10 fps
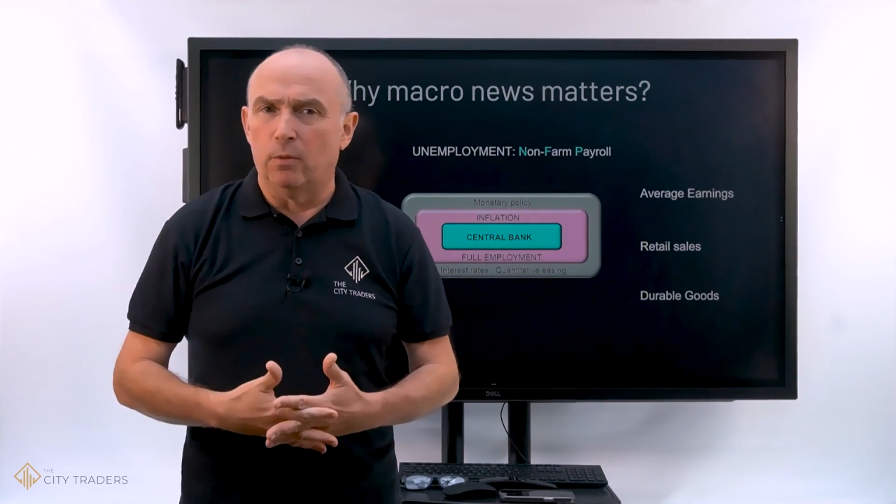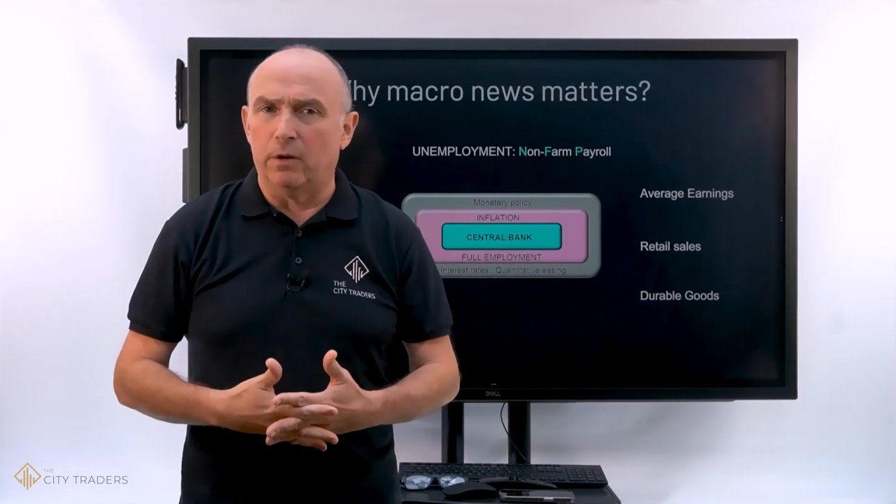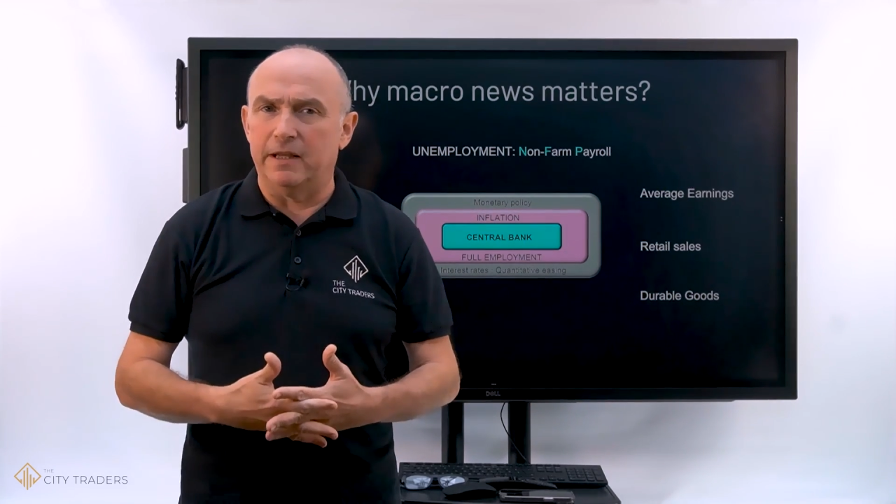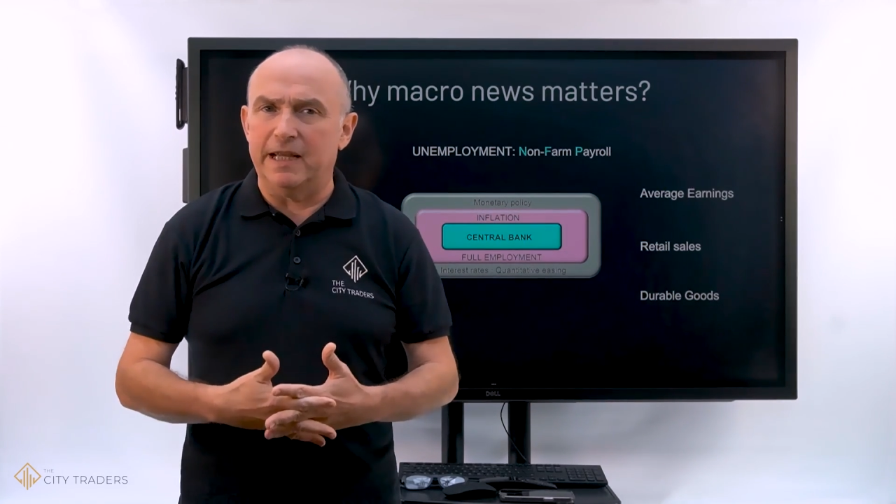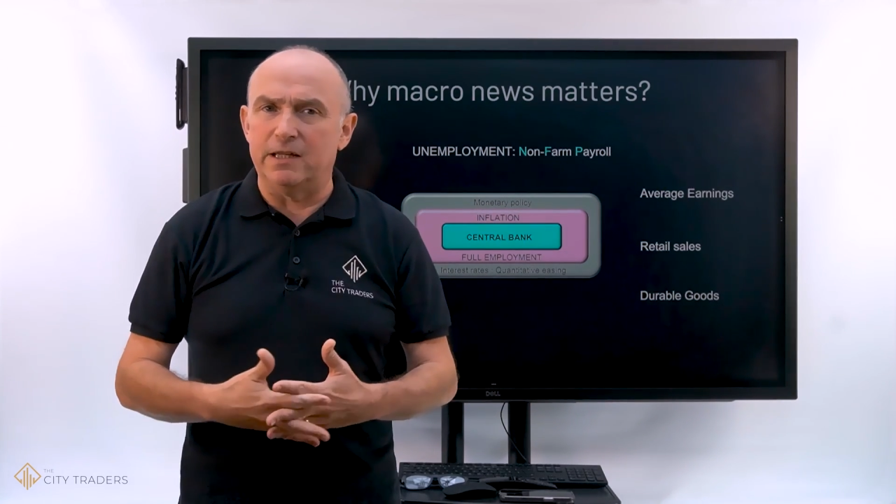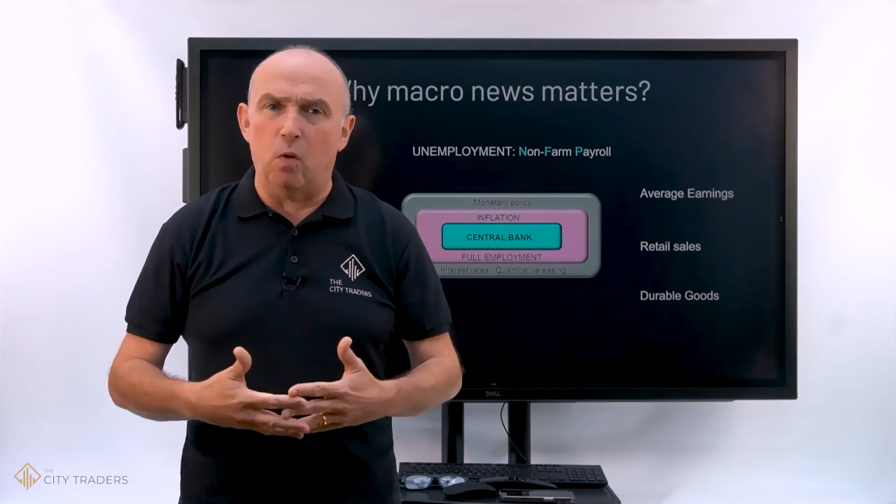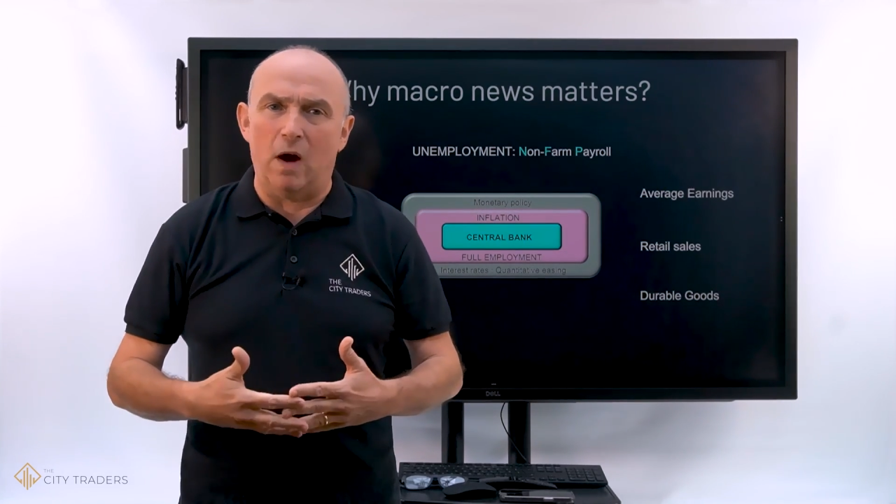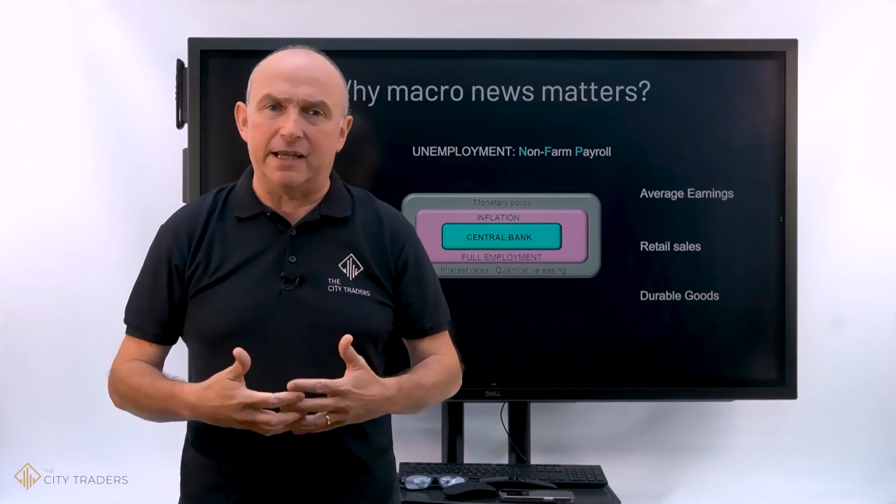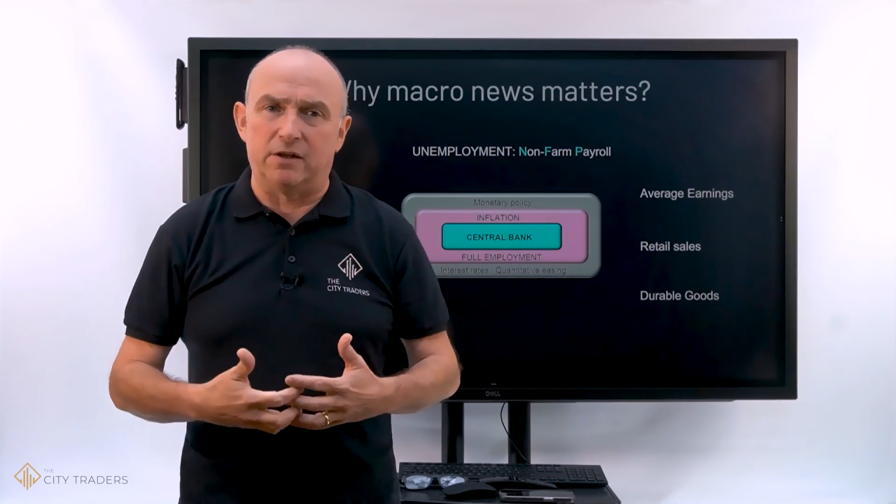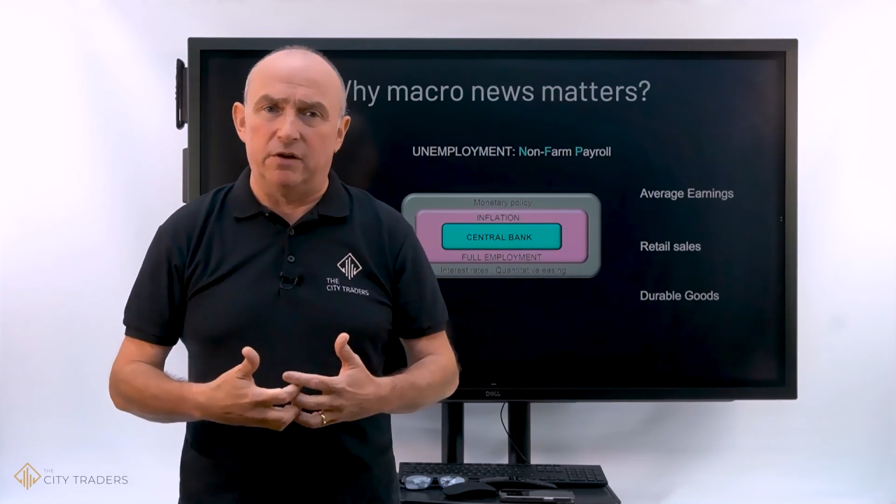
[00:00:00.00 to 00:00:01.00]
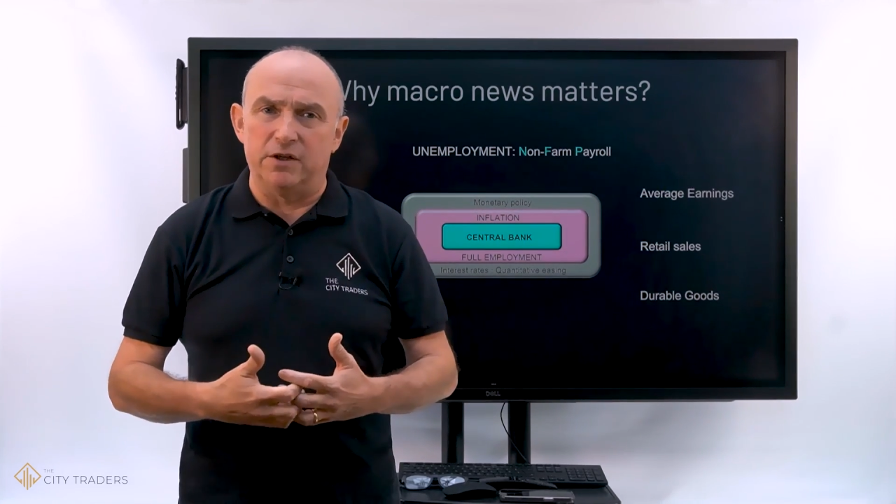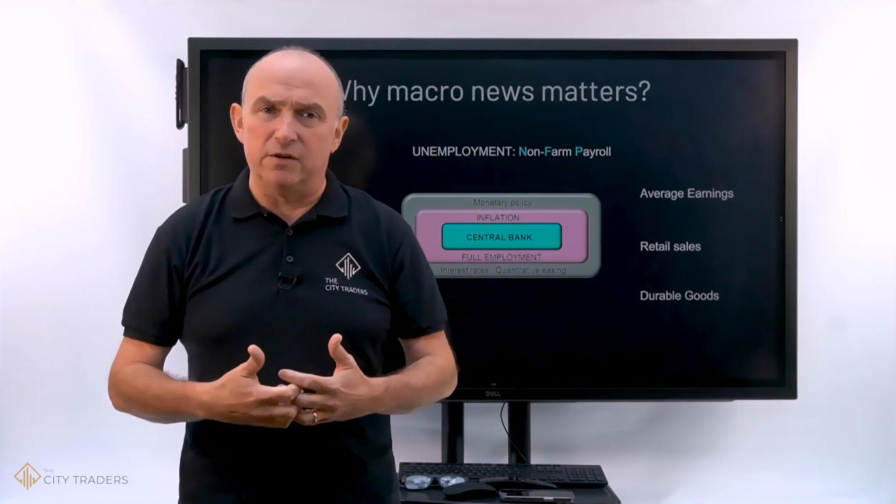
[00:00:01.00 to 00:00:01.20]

one of these white goods.